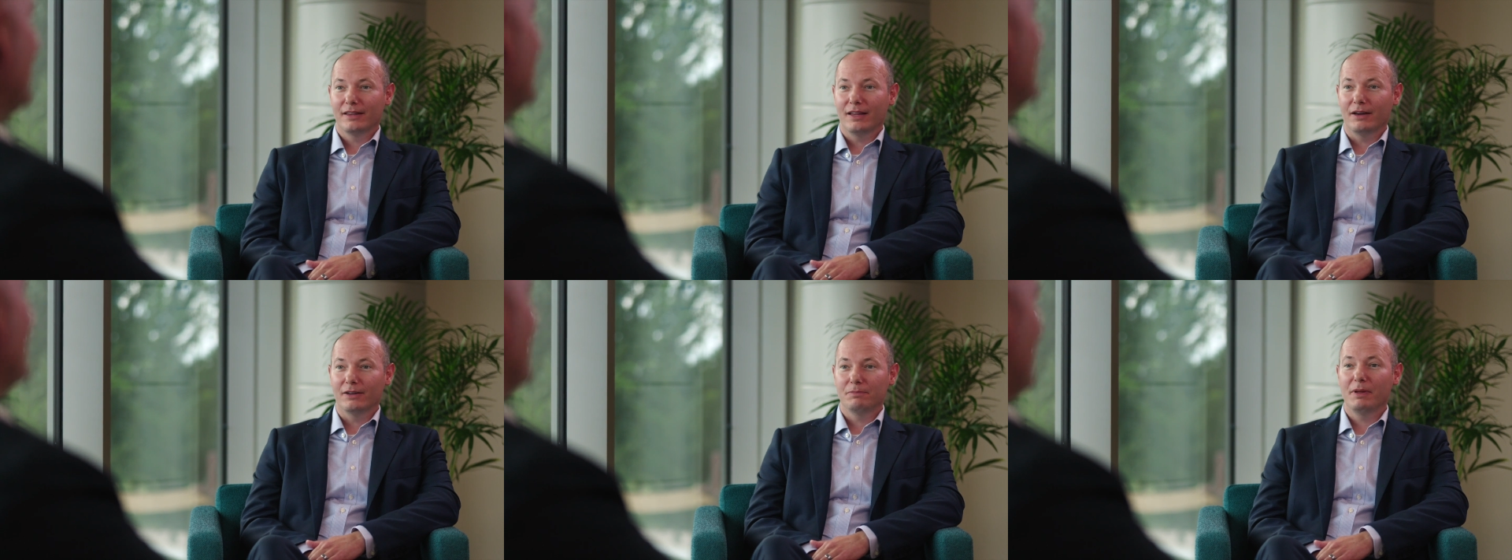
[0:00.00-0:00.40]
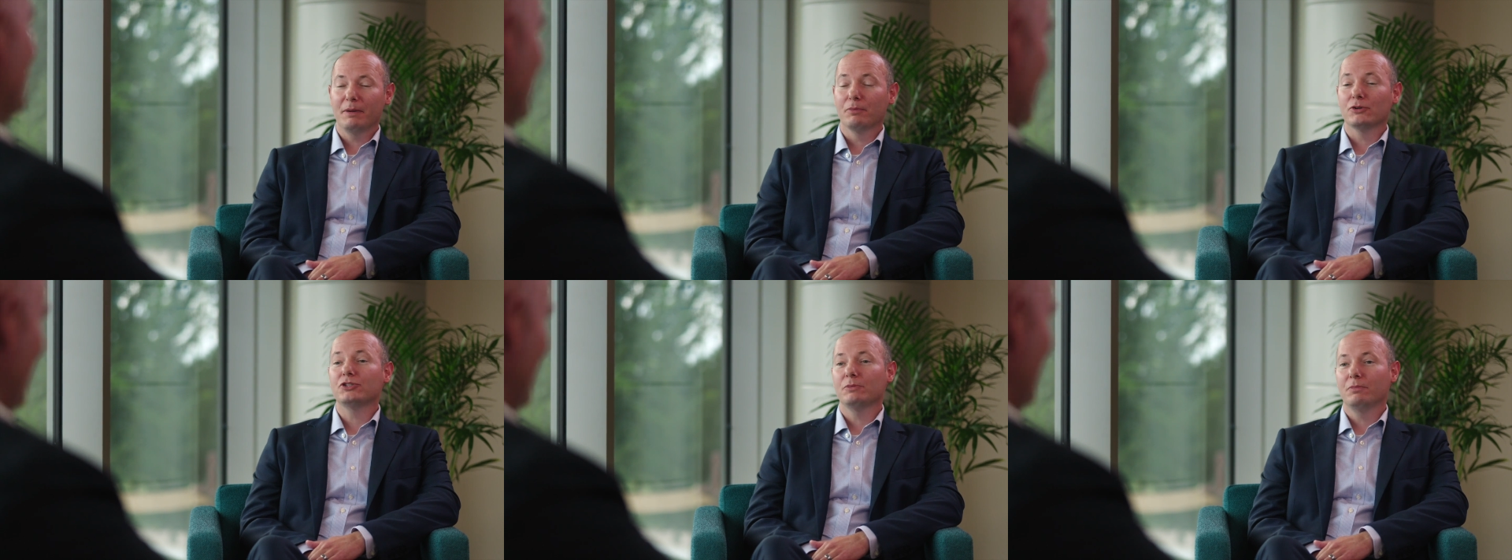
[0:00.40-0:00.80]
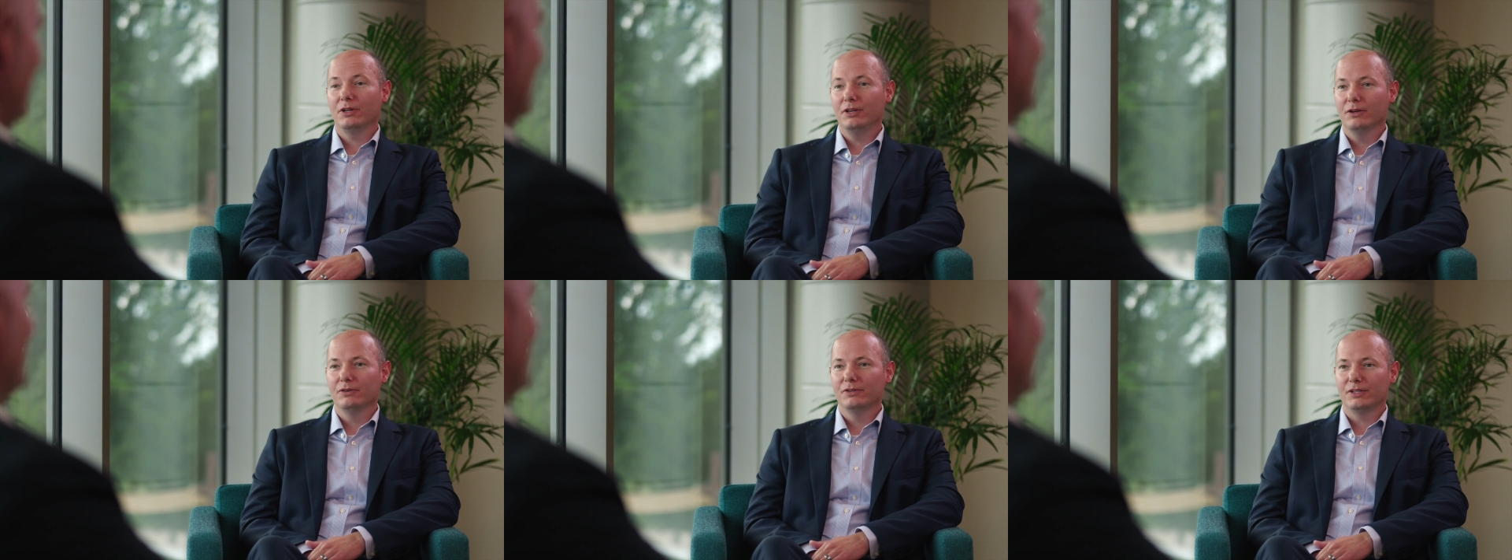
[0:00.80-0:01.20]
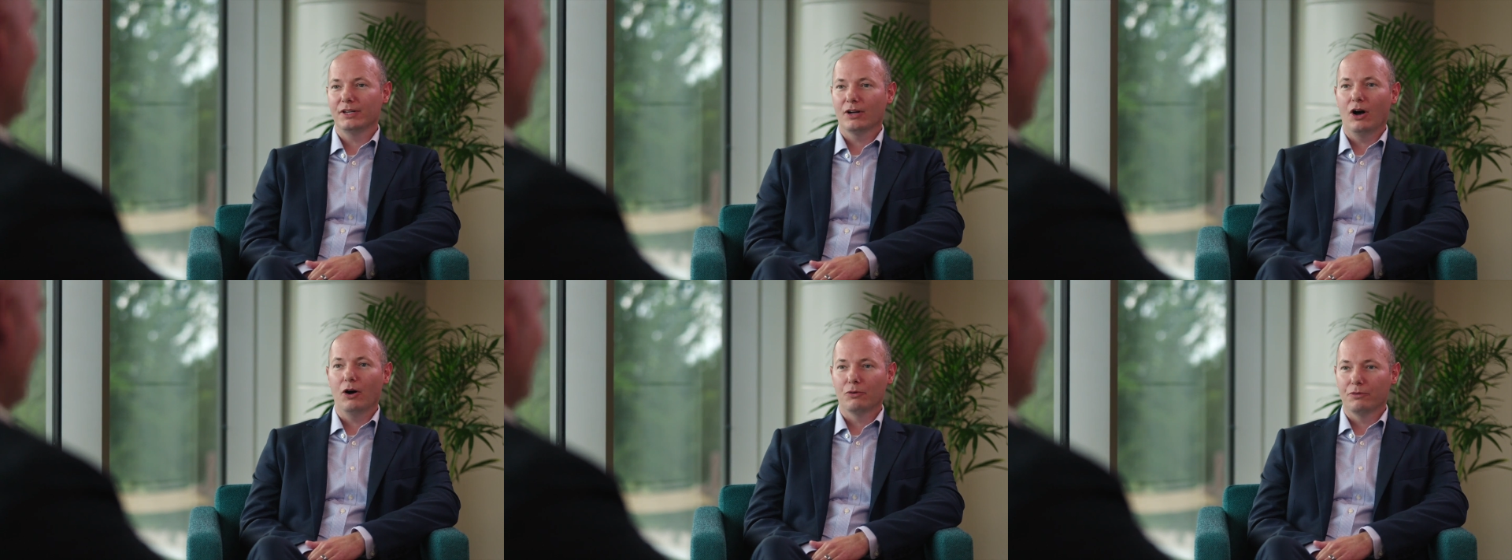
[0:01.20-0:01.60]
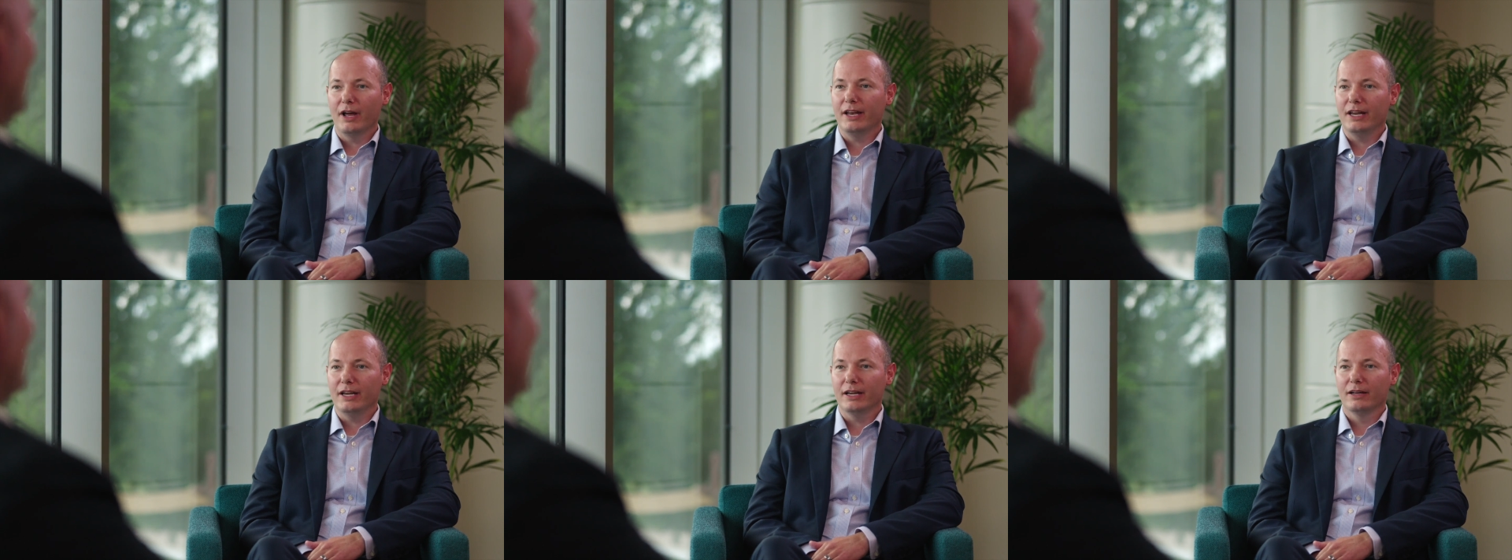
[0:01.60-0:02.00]
that people should be using
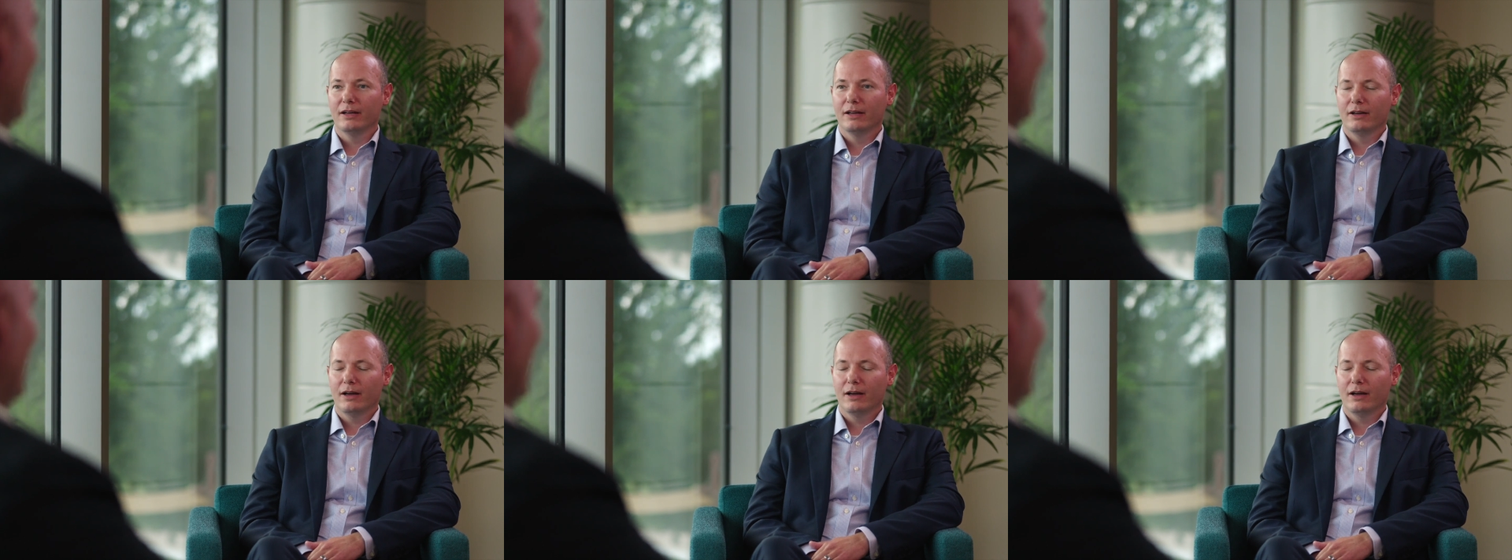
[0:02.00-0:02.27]
already.